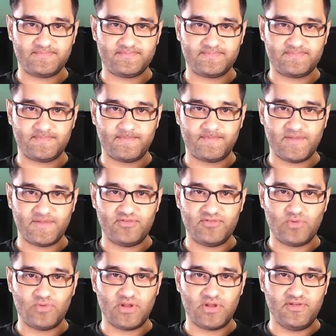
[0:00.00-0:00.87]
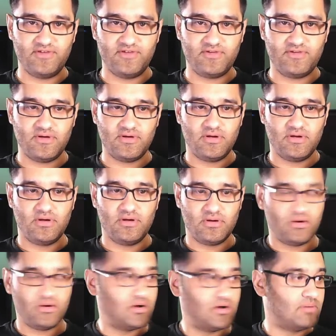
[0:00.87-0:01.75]
it's one of these.
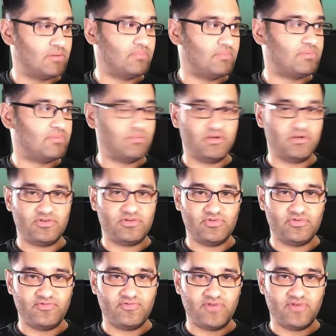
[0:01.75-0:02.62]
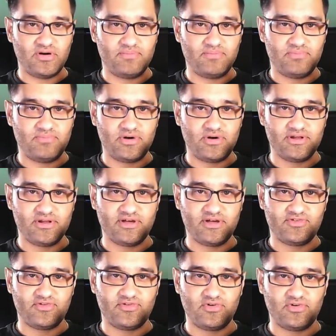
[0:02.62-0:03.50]
Probably too far. Podcast
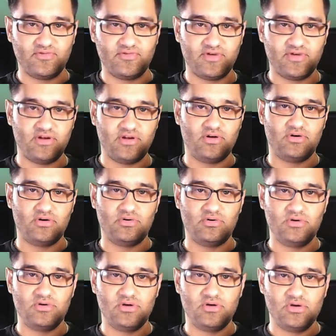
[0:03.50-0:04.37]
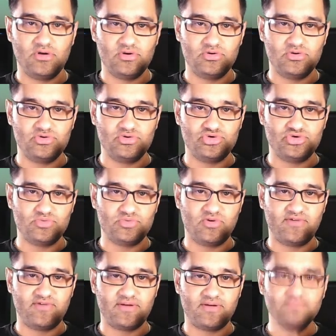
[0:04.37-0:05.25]
cover, no. YouTube
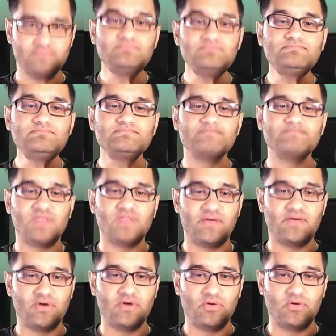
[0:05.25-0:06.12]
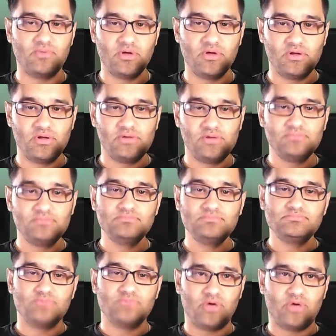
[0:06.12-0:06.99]
cover. There we go.
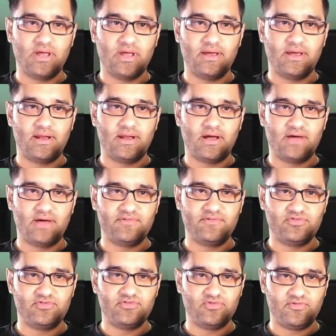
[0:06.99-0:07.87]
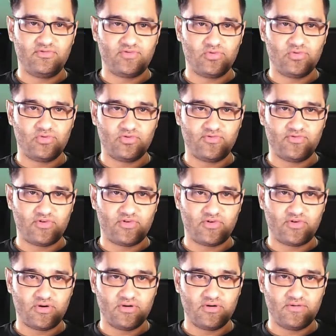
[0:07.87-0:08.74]
Okay, and I have a Zolf Talks
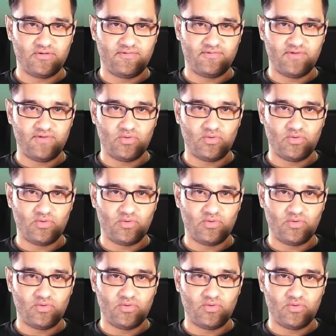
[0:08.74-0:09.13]
photography one.